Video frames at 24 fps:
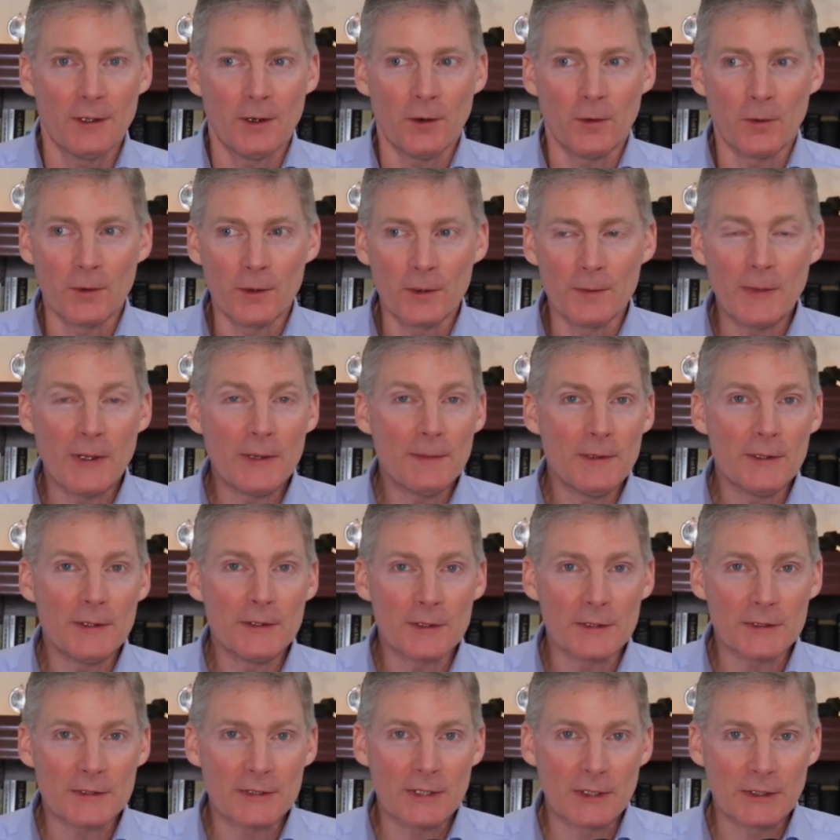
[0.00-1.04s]
Or maybe
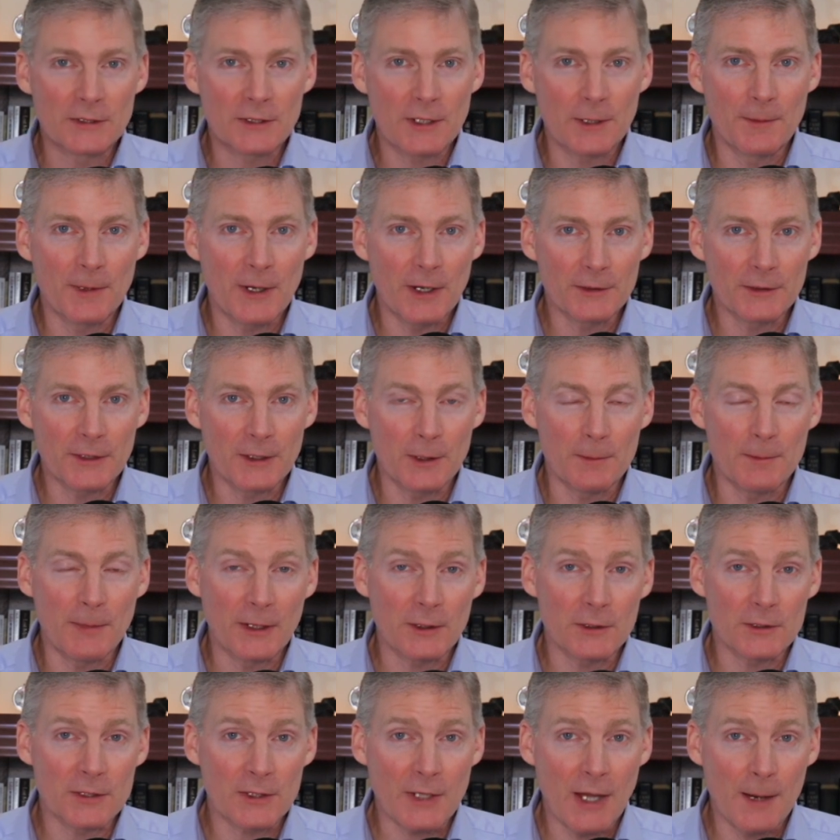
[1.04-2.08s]
there's things coming out that are
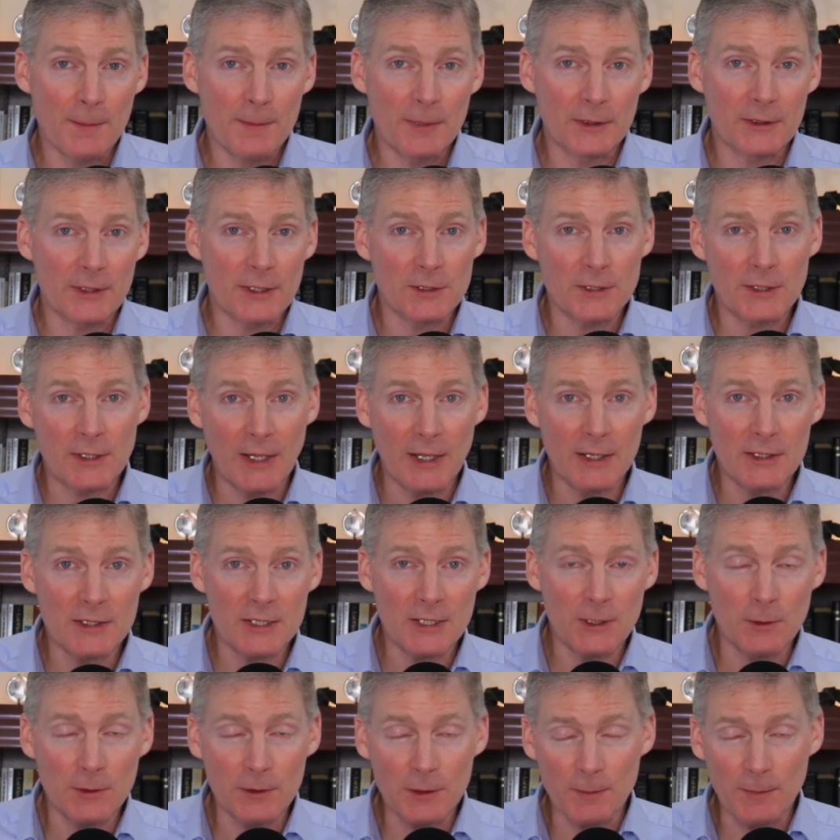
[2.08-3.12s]
microscopic that you can't
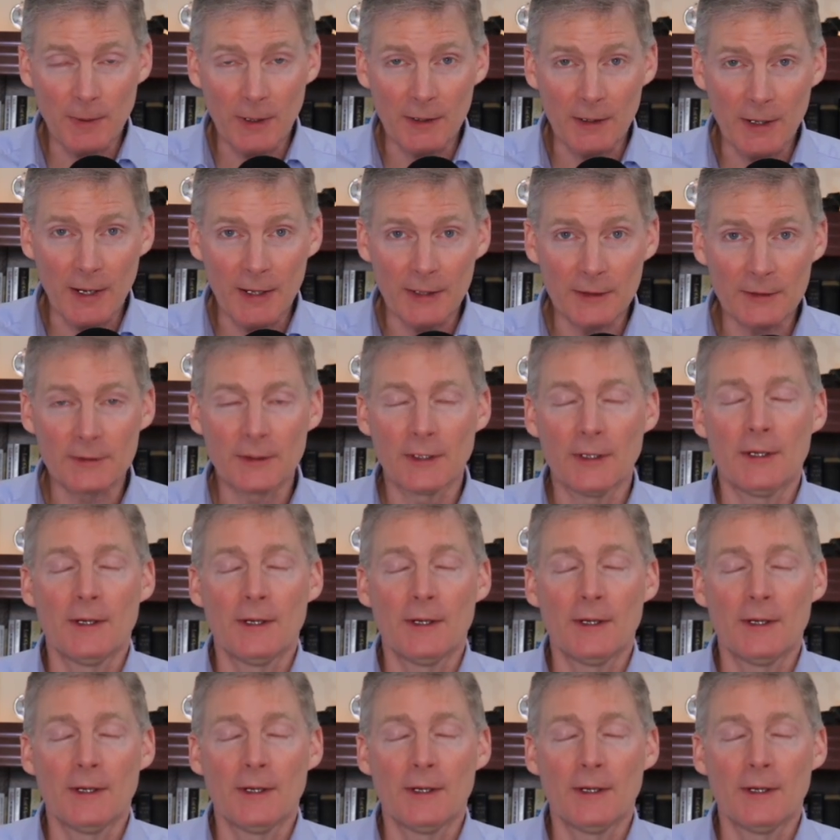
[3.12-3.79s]
see with your bare eyes.